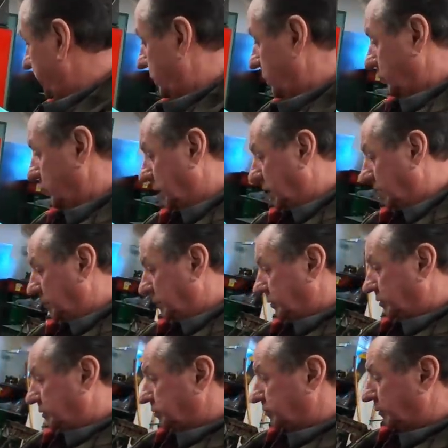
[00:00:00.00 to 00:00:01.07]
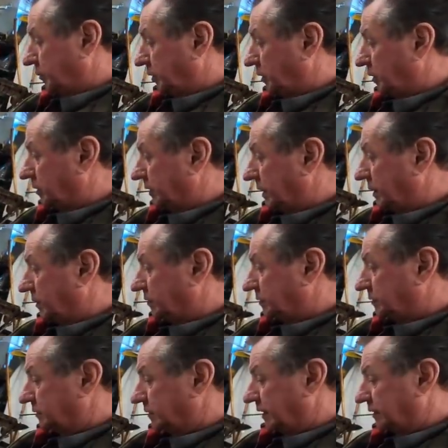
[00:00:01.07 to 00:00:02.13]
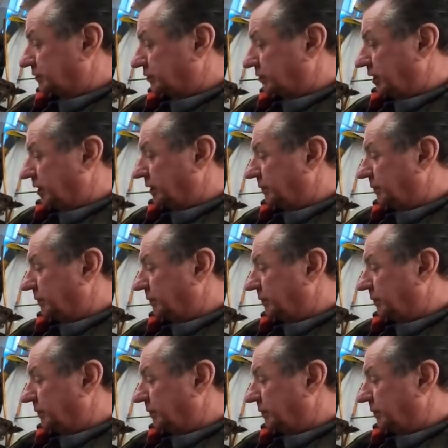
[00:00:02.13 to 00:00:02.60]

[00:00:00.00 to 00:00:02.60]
you know, we got to strip it all down and x-ray